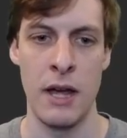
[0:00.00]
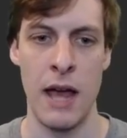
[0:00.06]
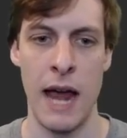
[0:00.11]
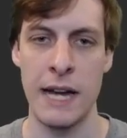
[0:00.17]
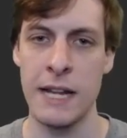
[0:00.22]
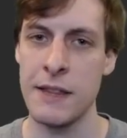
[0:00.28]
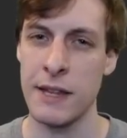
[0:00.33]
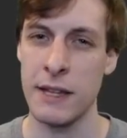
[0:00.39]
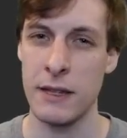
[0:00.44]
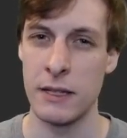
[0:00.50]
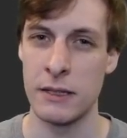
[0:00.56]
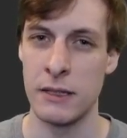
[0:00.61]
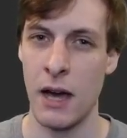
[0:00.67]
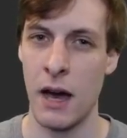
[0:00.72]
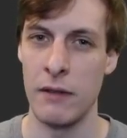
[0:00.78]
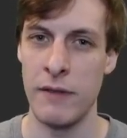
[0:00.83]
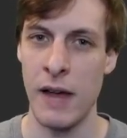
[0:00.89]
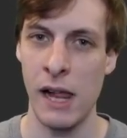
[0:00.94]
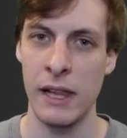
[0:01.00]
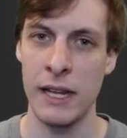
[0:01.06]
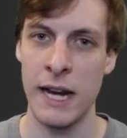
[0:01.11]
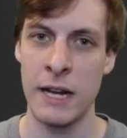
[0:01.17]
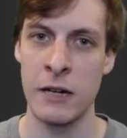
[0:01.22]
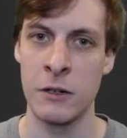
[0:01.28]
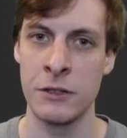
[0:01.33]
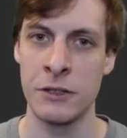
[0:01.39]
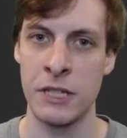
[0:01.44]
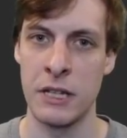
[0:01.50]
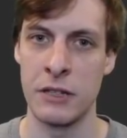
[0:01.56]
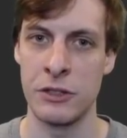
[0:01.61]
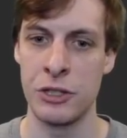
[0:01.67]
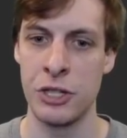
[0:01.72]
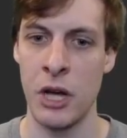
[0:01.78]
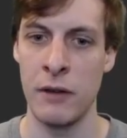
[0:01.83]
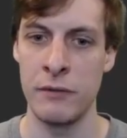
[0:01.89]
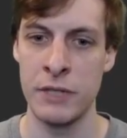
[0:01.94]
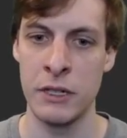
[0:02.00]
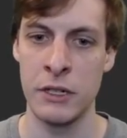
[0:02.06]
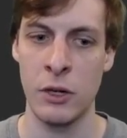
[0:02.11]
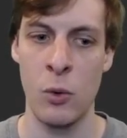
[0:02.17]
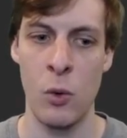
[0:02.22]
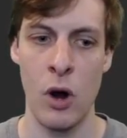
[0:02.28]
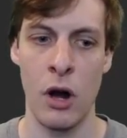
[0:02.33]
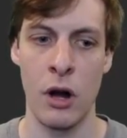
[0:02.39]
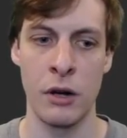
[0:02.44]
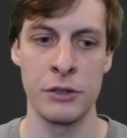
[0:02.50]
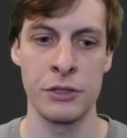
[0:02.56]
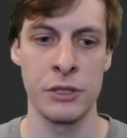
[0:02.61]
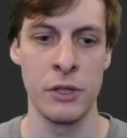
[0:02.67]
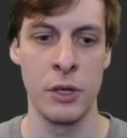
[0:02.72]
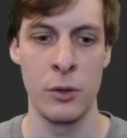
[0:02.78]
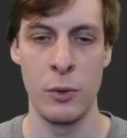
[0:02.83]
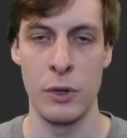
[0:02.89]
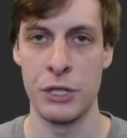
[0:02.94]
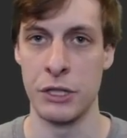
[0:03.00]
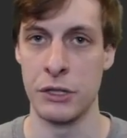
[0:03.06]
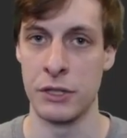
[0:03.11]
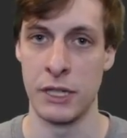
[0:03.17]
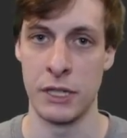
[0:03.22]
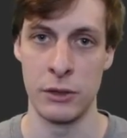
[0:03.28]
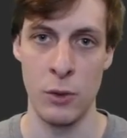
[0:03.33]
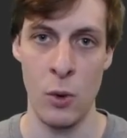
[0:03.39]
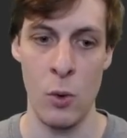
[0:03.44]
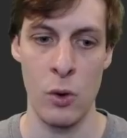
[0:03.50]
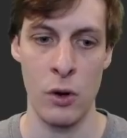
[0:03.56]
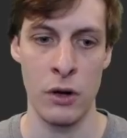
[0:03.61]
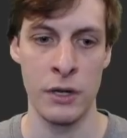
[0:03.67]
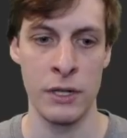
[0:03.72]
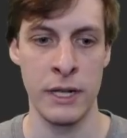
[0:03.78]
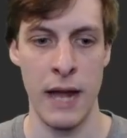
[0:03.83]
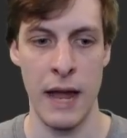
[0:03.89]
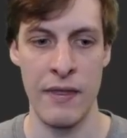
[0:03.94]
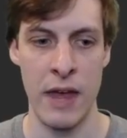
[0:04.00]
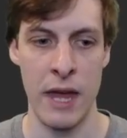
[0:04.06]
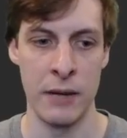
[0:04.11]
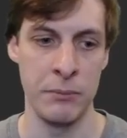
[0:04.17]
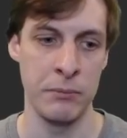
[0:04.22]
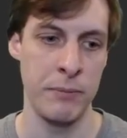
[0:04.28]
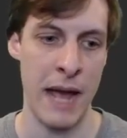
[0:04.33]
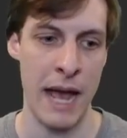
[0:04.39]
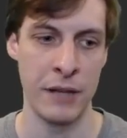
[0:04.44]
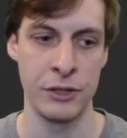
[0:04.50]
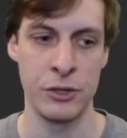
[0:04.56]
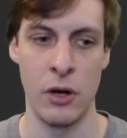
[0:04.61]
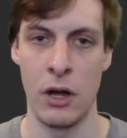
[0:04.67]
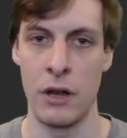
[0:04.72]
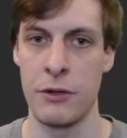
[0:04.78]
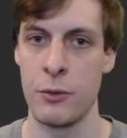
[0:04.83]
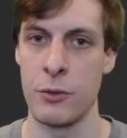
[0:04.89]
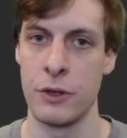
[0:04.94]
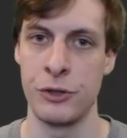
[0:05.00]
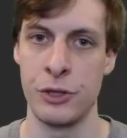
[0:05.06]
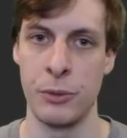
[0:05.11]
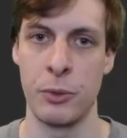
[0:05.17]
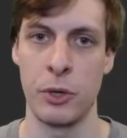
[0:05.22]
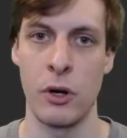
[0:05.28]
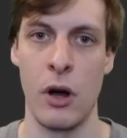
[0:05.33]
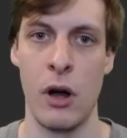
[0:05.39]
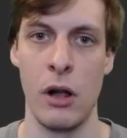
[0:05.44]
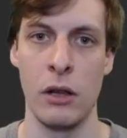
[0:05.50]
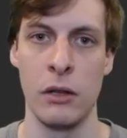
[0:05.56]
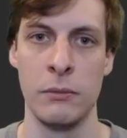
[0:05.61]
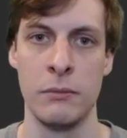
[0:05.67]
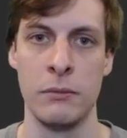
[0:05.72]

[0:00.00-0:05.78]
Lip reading: Anything that's not validators gets shoved into quargs, which is ignored and then passed on through the supercall.